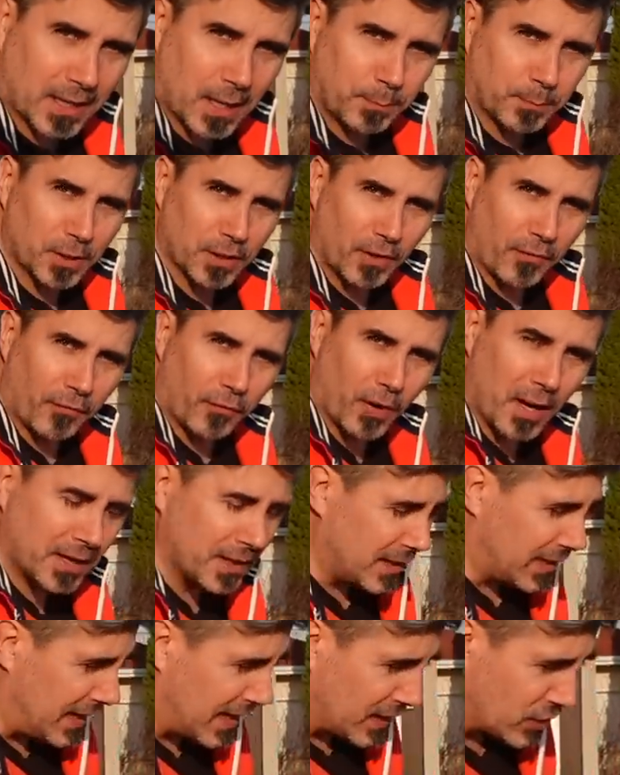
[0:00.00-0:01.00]
up to the front
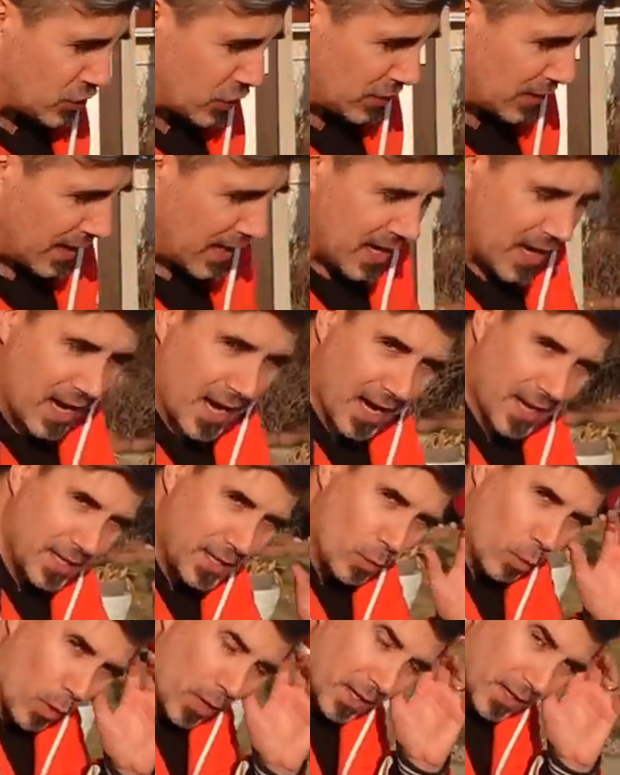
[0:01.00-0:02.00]
of the engine and
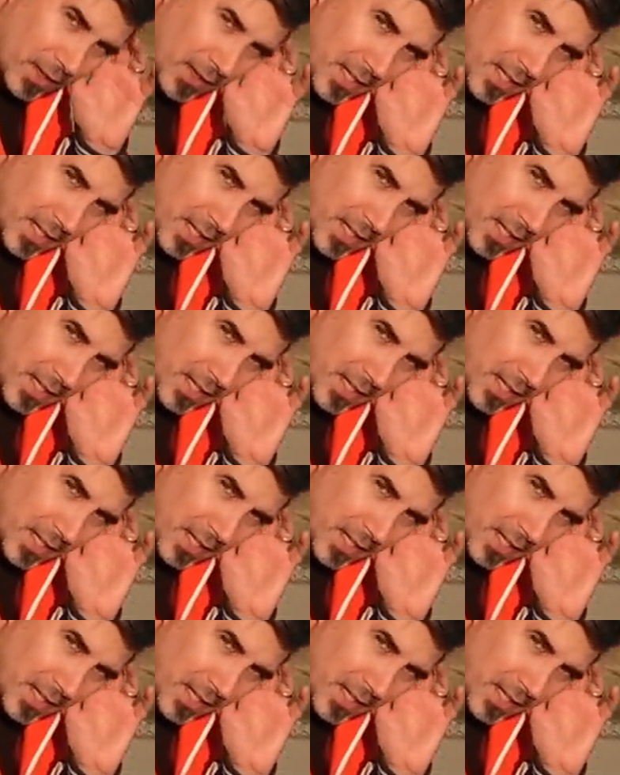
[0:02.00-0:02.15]
you want to